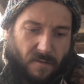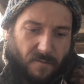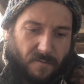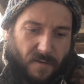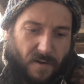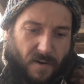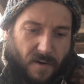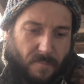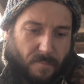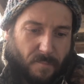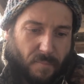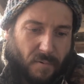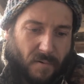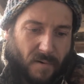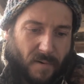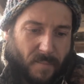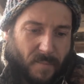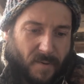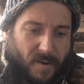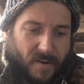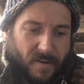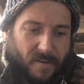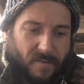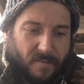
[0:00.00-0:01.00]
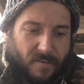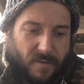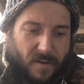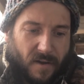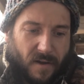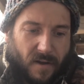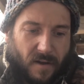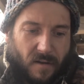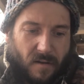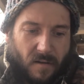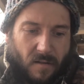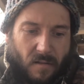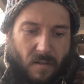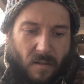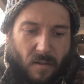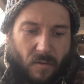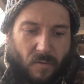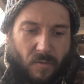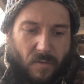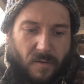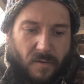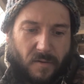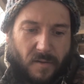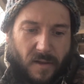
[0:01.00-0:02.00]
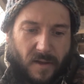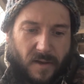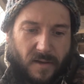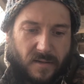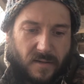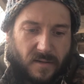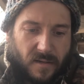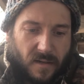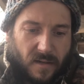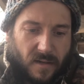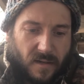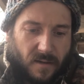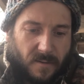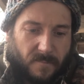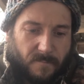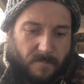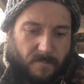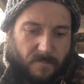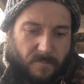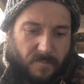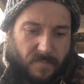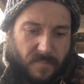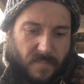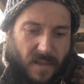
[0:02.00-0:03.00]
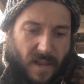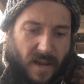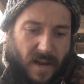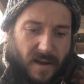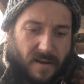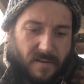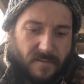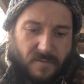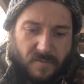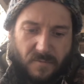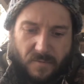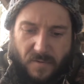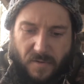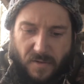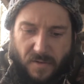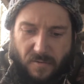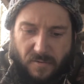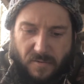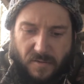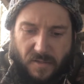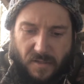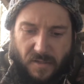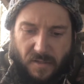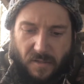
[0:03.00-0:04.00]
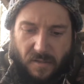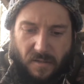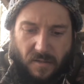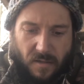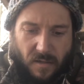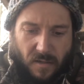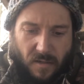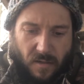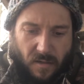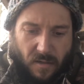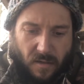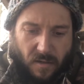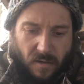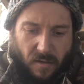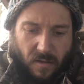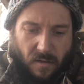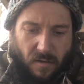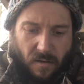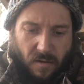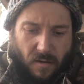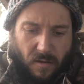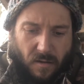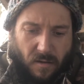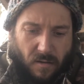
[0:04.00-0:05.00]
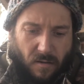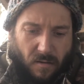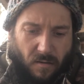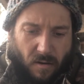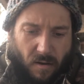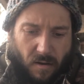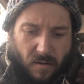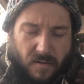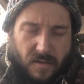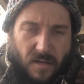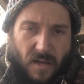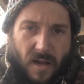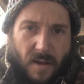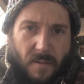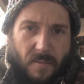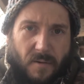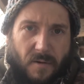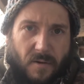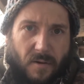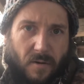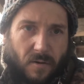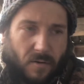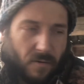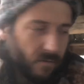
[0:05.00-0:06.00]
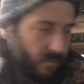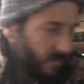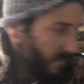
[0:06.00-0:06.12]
very primitive lure that natives were using a long time ago.